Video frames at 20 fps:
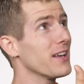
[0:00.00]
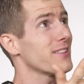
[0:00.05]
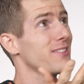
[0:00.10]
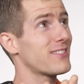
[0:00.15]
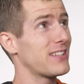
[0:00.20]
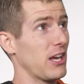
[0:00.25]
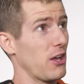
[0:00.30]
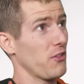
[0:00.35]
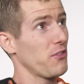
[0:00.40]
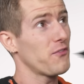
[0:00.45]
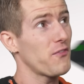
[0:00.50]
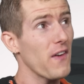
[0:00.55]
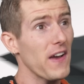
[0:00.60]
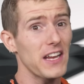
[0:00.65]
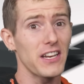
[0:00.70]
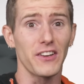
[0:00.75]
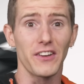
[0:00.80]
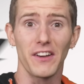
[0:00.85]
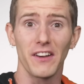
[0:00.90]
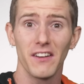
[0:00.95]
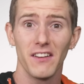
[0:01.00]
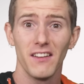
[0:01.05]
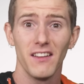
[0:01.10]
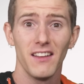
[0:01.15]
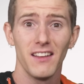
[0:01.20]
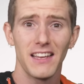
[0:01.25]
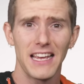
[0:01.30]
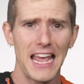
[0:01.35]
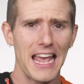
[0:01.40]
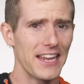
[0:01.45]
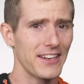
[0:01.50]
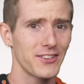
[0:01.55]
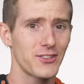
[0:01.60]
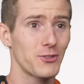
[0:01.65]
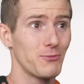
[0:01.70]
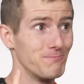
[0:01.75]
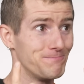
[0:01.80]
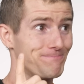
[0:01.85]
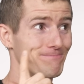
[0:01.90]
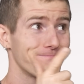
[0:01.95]
a stealth fighter,
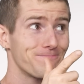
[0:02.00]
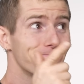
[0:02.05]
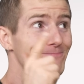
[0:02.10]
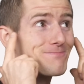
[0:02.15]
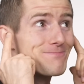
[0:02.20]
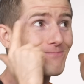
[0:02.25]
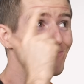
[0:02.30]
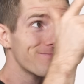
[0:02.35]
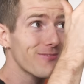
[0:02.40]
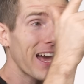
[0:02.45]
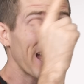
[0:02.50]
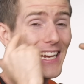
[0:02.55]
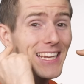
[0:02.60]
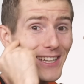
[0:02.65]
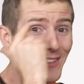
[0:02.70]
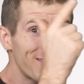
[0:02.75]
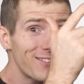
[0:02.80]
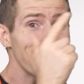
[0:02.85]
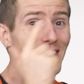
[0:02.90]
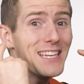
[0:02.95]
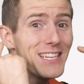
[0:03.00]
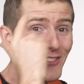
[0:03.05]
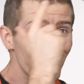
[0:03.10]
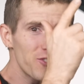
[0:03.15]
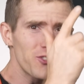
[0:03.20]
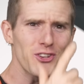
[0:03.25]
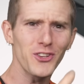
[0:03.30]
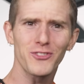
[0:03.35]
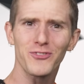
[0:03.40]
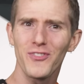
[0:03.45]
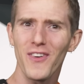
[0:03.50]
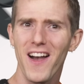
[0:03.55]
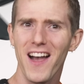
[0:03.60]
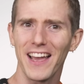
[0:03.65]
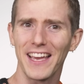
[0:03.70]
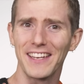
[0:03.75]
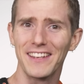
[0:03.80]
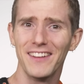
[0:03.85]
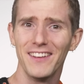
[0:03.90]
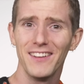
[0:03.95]
and I could see it just
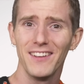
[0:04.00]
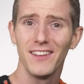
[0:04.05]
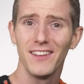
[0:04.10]
fine.